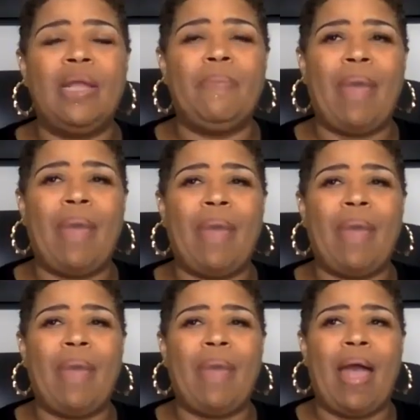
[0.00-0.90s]
a reading
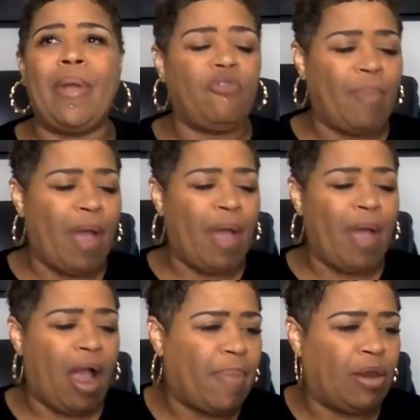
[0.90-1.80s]
by a powerful
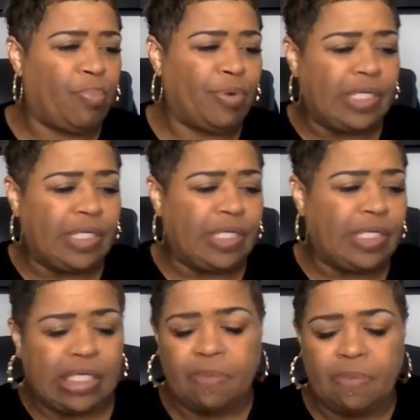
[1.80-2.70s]
Palo
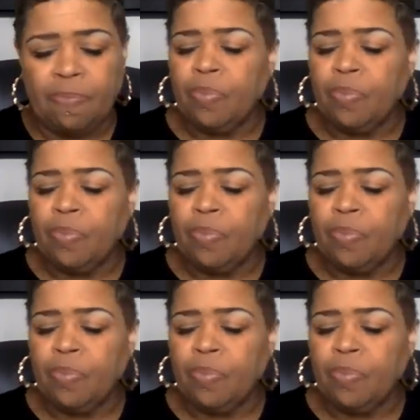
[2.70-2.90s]
priestess,